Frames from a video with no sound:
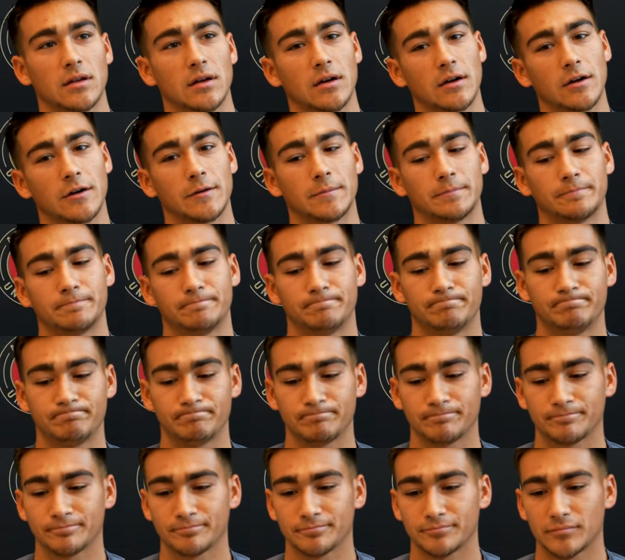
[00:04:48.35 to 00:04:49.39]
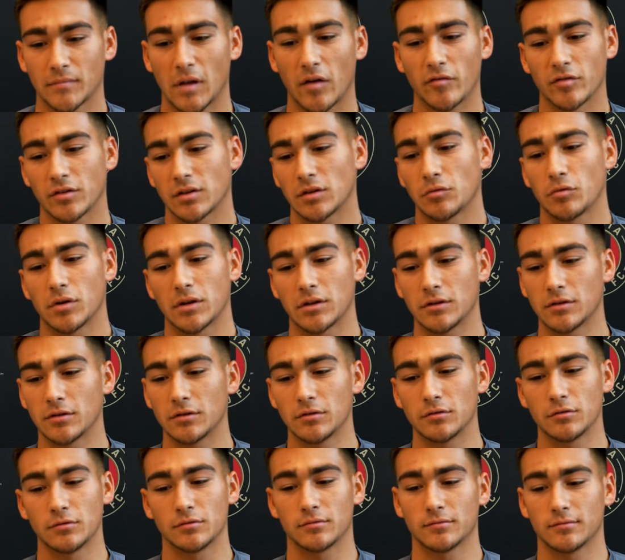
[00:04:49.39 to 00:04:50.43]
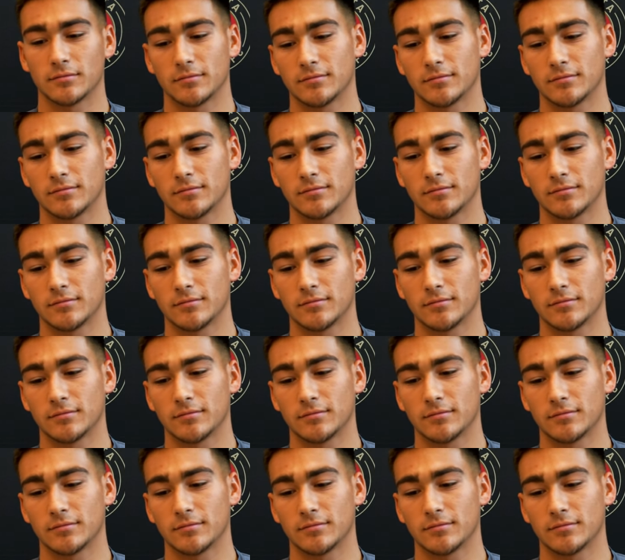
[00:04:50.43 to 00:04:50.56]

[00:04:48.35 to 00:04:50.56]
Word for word: Um, obviously, we didn't do,